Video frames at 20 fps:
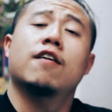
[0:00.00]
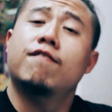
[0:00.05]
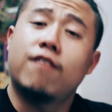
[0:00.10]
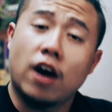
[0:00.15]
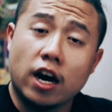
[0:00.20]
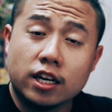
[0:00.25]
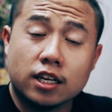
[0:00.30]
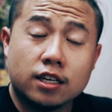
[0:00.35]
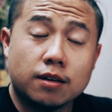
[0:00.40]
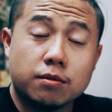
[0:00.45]

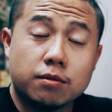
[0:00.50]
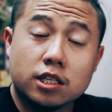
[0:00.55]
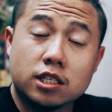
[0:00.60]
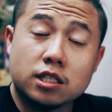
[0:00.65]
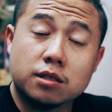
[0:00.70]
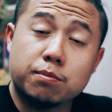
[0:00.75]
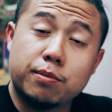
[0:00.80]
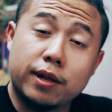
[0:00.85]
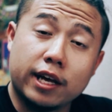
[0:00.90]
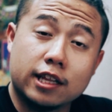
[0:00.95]
Vanakkam, this
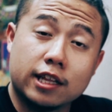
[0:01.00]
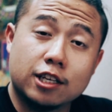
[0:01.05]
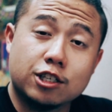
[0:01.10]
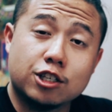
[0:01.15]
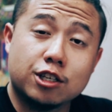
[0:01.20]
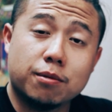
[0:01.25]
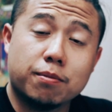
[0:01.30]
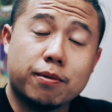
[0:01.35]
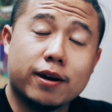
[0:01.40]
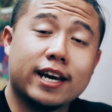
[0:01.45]
is Blake the
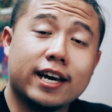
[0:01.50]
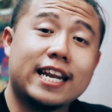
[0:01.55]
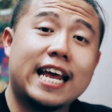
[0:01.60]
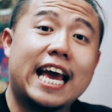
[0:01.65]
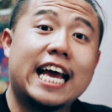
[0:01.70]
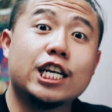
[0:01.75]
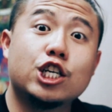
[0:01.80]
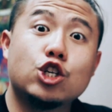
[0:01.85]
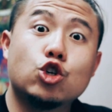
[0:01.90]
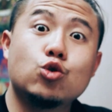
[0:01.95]
Chinepaiyen,
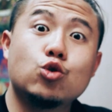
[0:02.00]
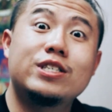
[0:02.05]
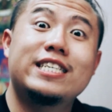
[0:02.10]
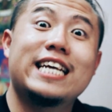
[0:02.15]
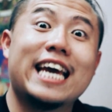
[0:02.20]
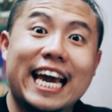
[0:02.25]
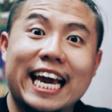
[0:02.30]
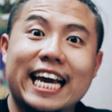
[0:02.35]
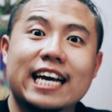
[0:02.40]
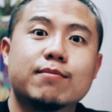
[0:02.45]
and
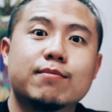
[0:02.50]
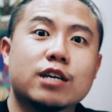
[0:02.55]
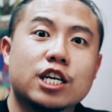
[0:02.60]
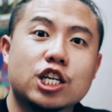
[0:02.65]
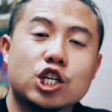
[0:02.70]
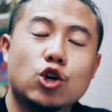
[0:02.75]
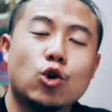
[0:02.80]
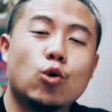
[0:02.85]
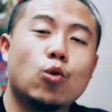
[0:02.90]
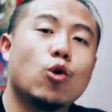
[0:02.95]
today I'm gonna
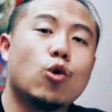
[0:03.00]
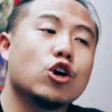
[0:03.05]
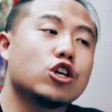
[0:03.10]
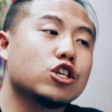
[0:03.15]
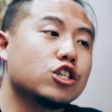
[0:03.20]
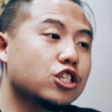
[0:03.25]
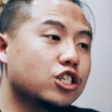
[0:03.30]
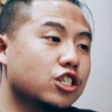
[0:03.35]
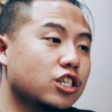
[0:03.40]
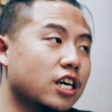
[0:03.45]
go
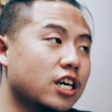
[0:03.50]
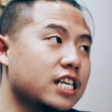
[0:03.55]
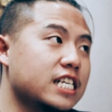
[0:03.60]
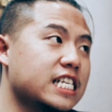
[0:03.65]
watch